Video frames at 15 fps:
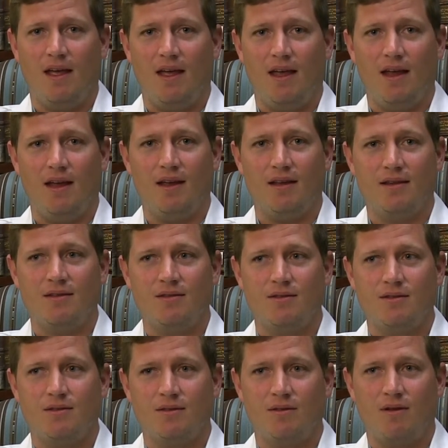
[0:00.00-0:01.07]
and
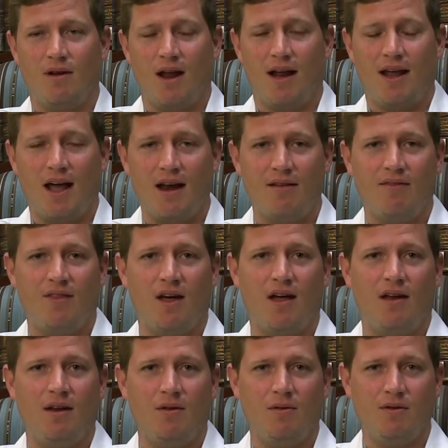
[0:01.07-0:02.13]
I kind of
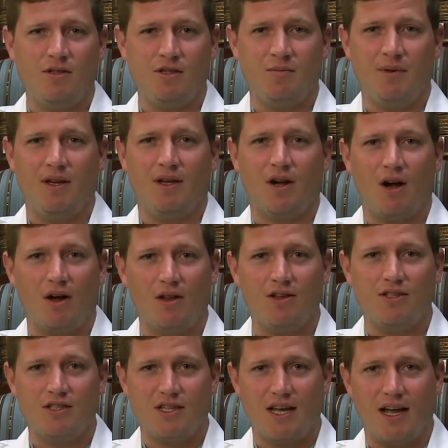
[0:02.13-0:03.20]
thought it would just be a
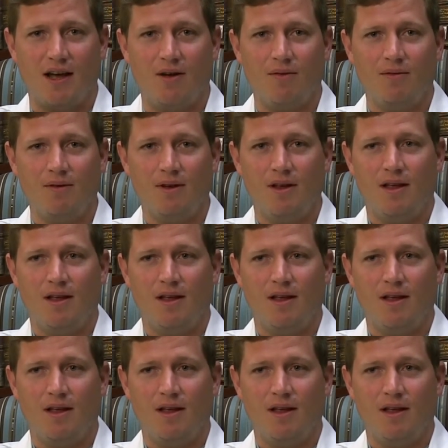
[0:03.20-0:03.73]
college town,